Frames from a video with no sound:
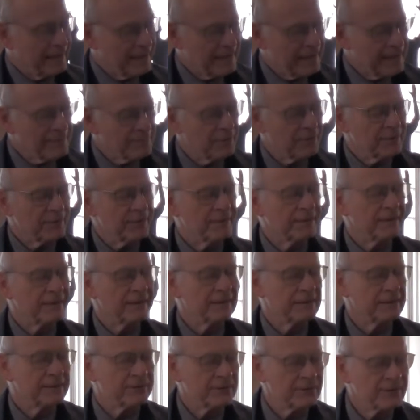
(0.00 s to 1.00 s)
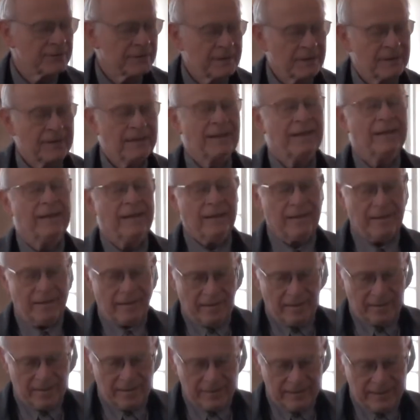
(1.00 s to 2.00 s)
happened is
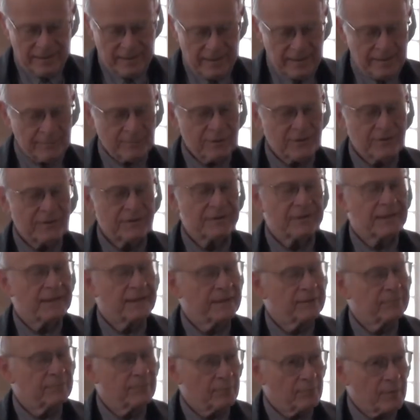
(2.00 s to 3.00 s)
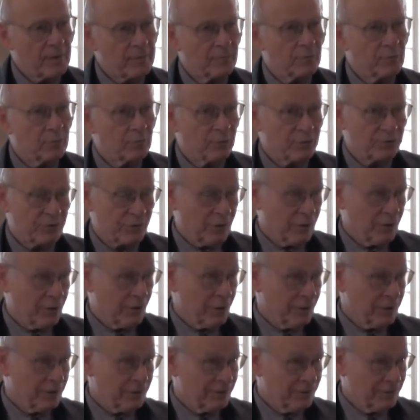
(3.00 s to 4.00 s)
the Amistad, remember, was
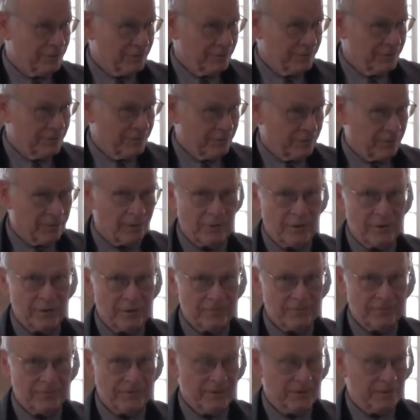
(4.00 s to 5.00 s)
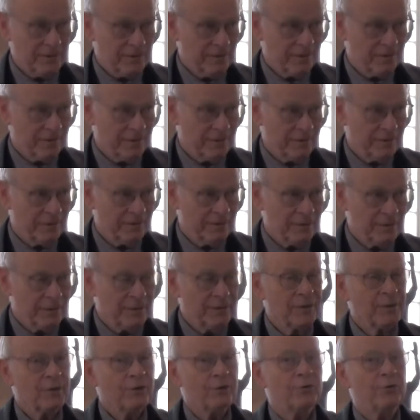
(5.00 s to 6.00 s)
auctioned off here
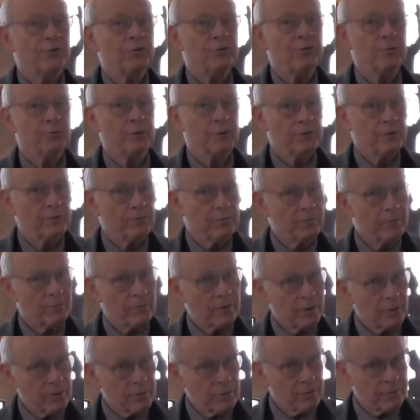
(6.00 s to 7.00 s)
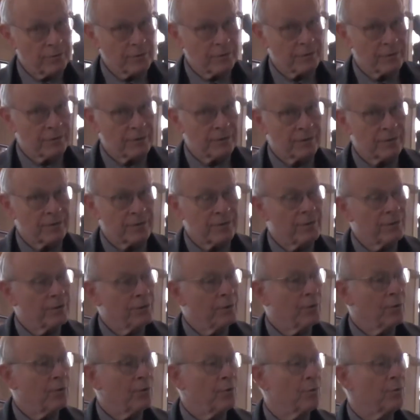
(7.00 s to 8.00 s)
to a new owner
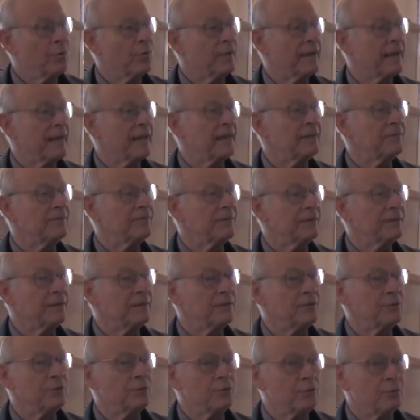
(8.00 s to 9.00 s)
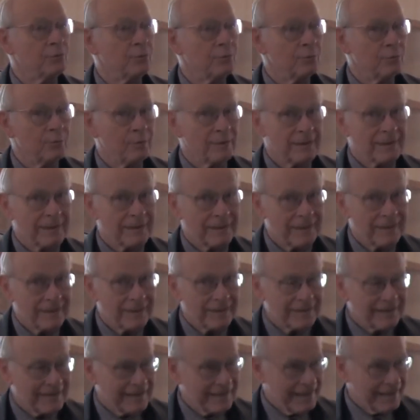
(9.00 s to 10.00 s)
who gave it a new
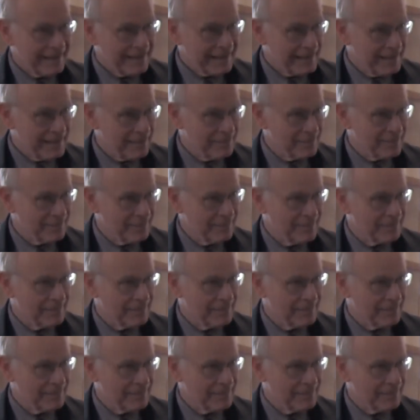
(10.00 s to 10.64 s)
name.